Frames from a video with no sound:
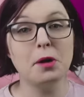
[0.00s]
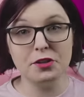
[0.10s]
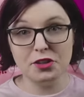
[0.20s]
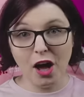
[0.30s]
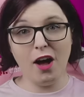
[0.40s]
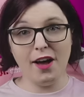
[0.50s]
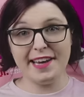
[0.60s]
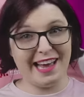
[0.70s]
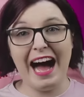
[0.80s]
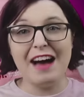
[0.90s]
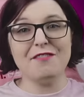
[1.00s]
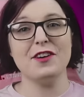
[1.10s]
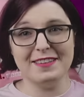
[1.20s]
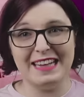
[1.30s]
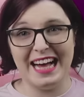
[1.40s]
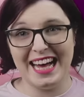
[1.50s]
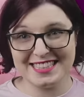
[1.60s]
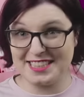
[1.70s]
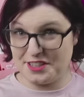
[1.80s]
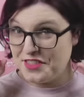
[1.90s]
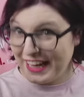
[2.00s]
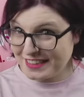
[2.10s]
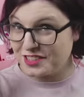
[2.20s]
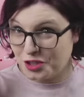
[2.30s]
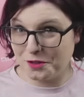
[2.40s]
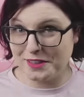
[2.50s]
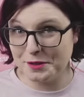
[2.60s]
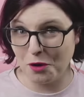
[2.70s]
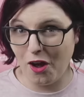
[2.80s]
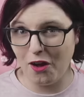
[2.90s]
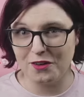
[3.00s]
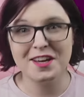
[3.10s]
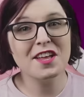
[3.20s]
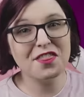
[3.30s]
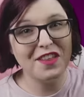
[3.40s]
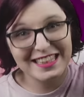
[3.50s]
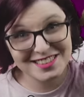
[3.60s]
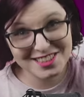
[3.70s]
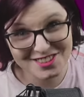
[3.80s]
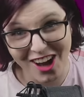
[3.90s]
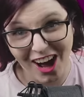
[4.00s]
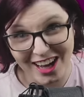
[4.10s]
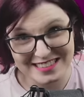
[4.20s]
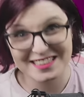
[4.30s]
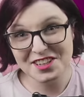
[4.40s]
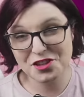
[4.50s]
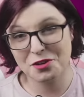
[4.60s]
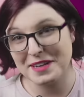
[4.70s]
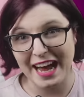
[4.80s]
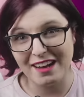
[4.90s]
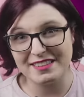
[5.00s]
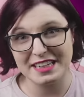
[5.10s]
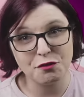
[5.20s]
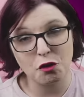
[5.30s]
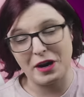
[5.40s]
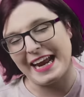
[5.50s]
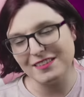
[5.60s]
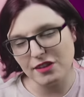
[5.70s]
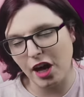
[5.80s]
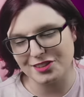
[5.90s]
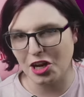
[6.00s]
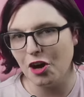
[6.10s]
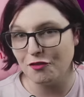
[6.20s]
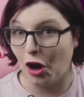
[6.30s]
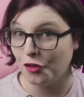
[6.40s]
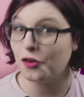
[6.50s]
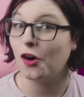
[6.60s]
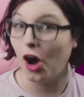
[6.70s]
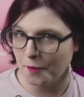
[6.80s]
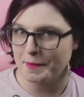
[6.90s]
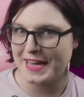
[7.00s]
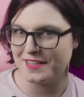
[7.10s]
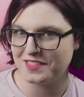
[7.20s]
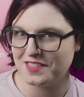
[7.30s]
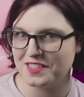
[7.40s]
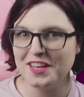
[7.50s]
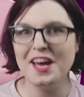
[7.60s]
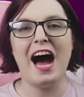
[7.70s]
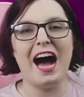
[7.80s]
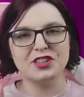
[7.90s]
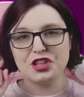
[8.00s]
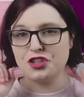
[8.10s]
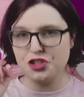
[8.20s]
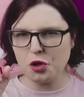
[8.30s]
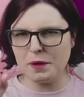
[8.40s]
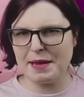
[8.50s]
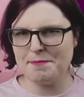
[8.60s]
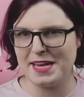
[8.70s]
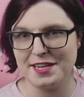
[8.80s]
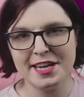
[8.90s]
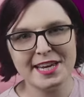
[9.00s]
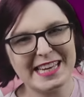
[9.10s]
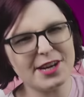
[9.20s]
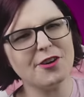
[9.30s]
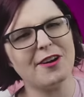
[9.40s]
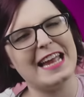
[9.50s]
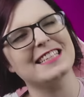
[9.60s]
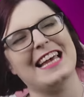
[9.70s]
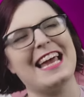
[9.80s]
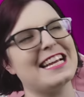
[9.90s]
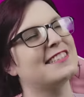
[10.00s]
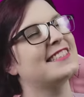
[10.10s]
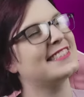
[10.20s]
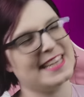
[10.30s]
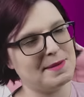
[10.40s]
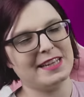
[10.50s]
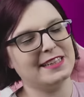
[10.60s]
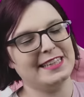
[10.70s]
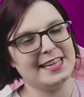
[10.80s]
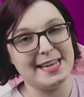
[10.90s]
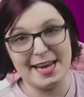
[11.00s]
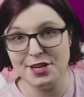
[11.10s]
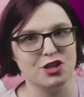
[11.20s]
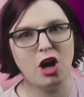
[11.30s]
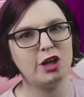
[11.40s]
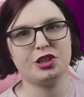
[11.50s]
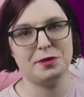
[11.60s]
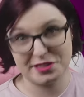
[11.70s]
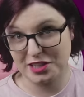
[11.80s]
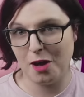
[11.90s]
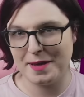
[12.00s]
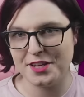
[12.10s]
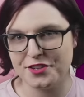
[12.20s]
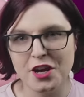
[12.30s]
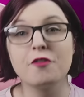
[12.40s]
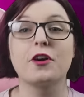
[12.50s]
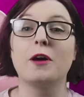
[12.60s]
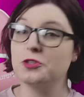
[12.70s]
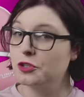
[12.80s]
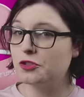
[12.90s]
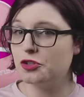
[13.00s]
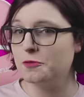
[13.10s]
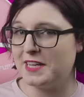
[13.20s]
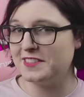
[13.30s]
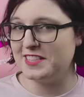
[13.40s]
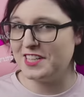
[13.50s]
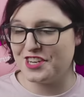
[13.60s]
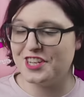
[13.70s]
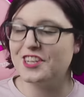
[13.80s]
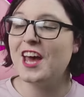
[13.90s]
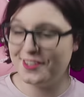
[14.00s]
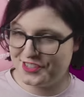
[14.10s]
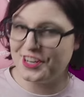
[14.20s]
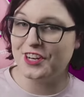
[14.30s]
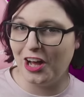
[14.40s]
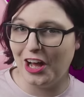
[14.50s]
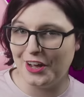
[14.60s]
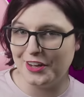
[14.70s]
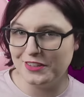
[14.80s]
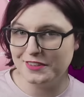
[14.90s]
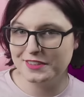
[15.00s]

But now, I've realized that's totally wrong. That's not the reality for a lot of other hobbyists. And to show what I mean, here is a seemingly innocuous comment from YouTube sensation Dina Heil.